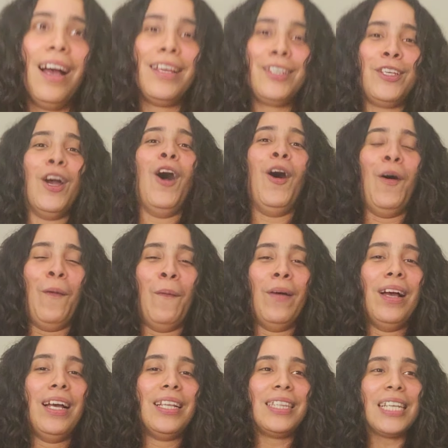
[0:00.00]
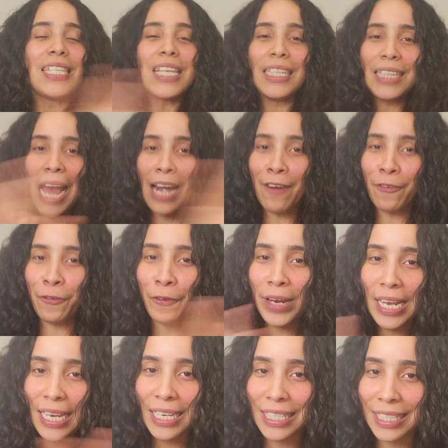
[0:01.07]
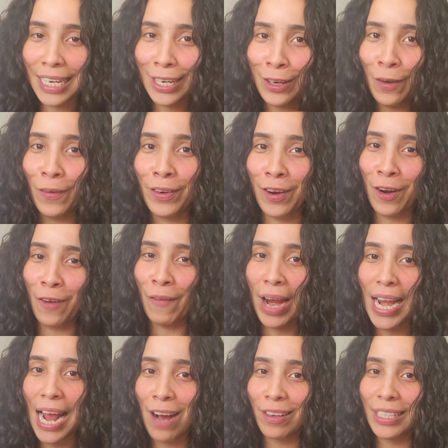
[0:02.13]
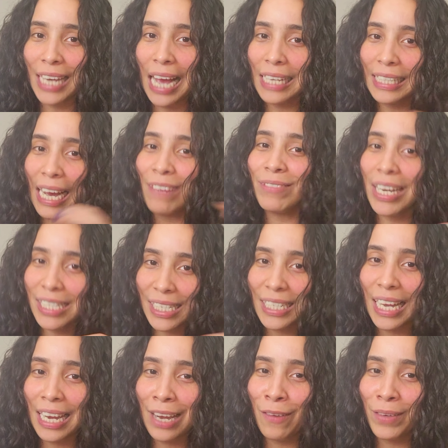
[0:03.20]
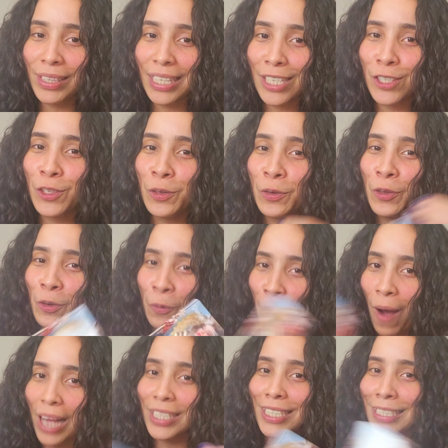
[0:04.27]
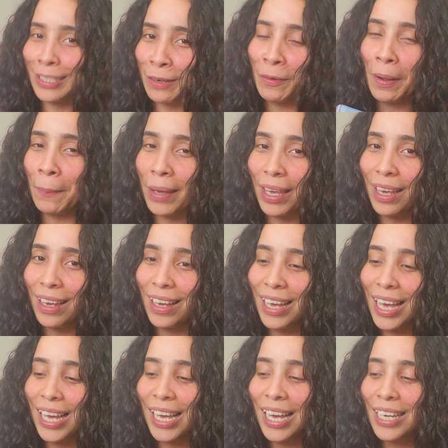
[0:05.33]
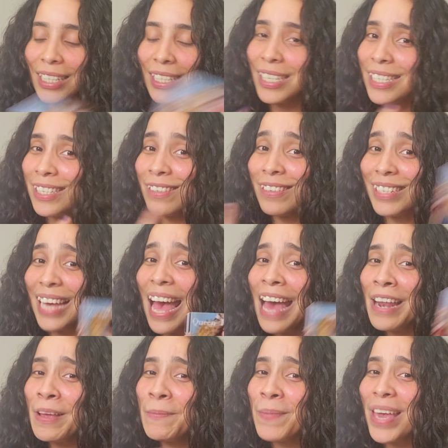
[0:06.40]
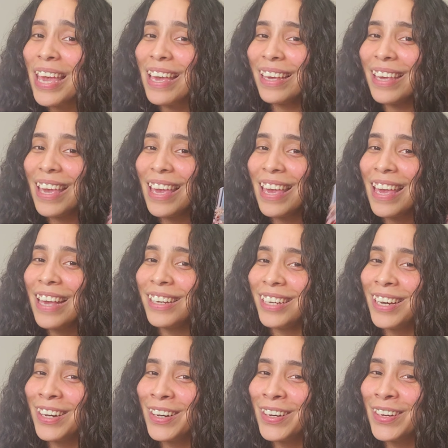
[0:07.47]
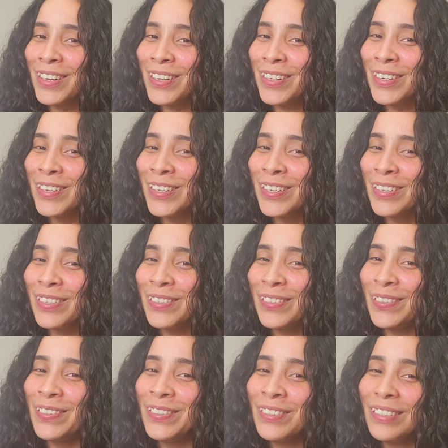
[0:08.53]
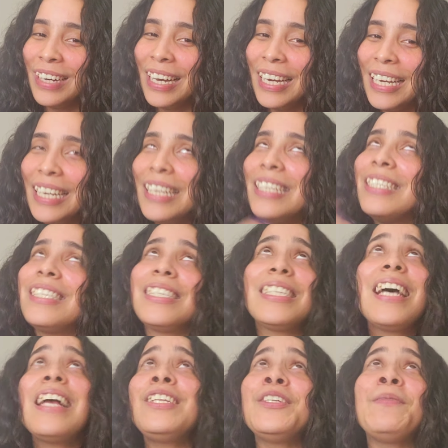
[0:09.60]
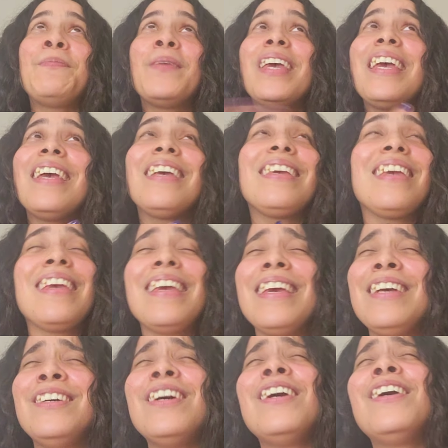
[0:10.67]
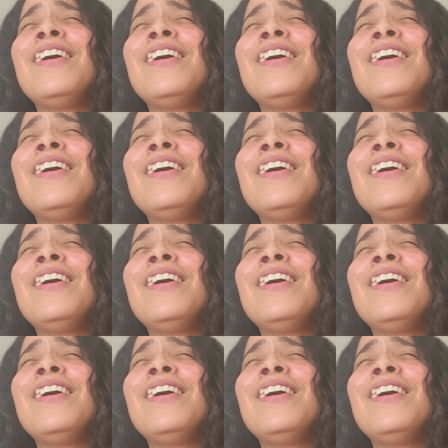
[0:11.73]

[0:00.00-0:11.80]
Yo, There's a lot of freaky shit going on right now. Y'all resonating with this? You watching it with me? Because you got a big ego. Such a big ego.